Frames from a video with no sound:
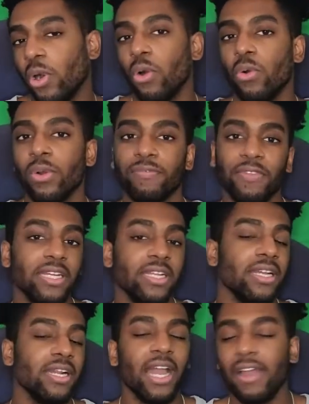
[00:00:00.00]
if they
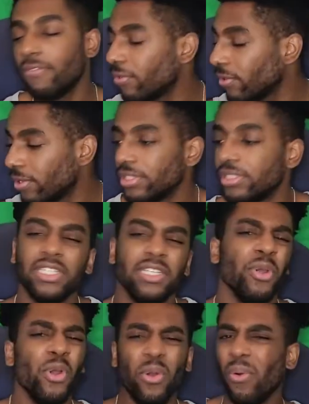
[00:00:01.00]
didn't have her on this team,